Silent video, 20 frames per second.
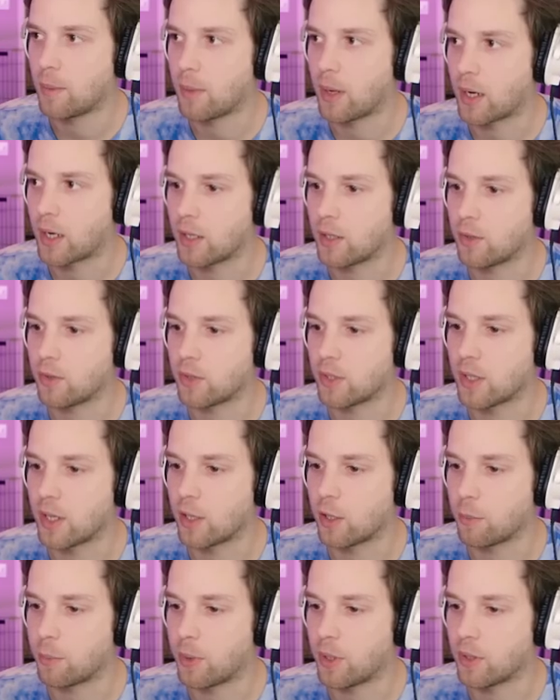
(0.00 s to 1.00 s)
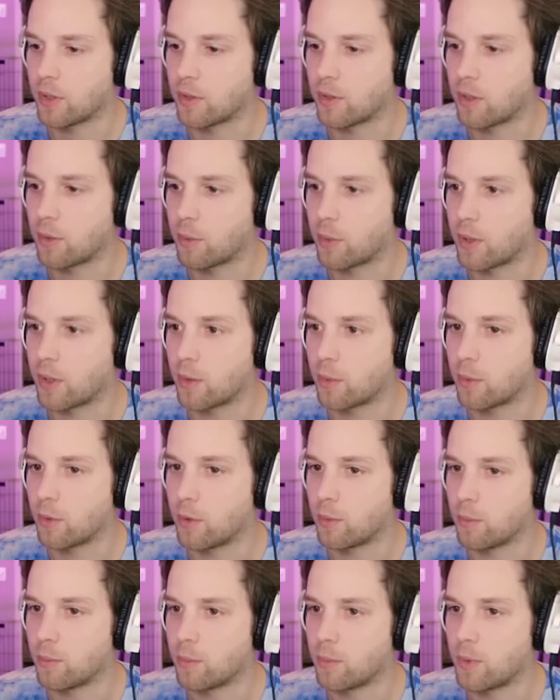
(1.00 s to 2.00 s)
I'm not gonna use the yellow pill until we're in a
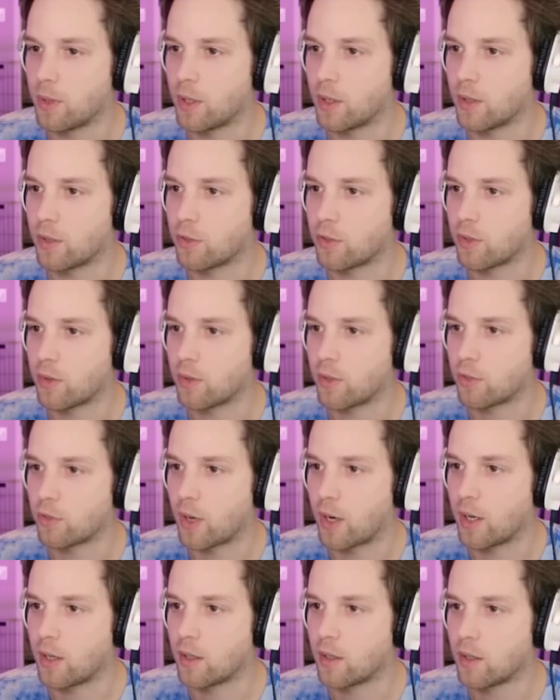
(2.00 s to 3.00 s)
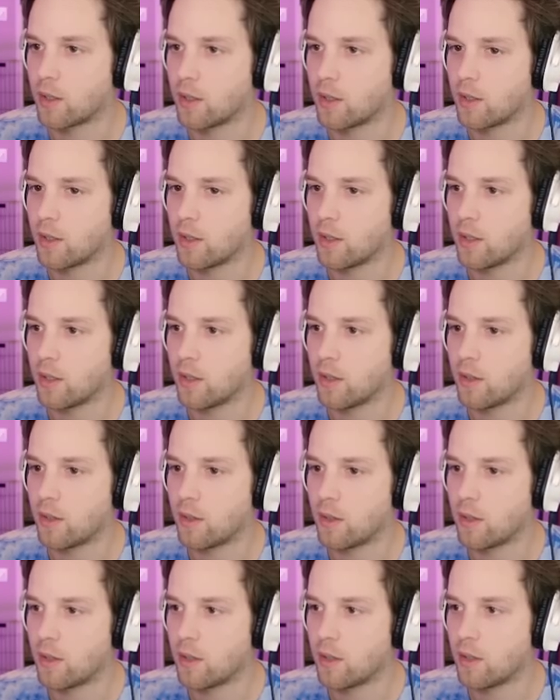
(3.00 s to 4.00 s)
room. Here, let's let's try it.
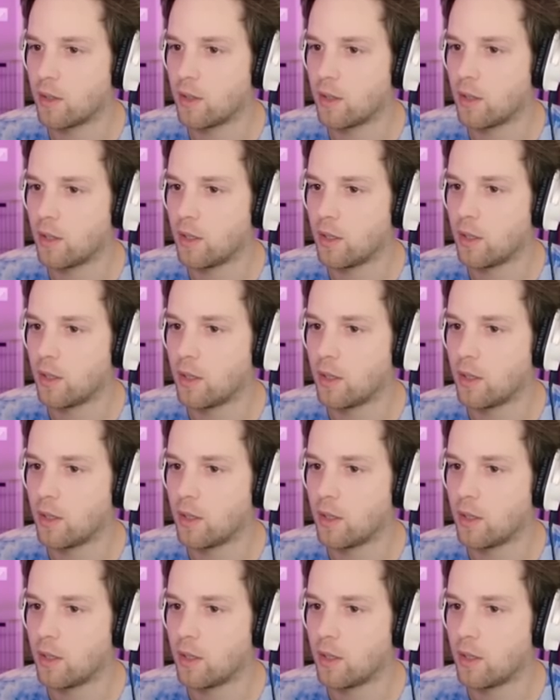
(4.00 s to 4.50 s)
Infested.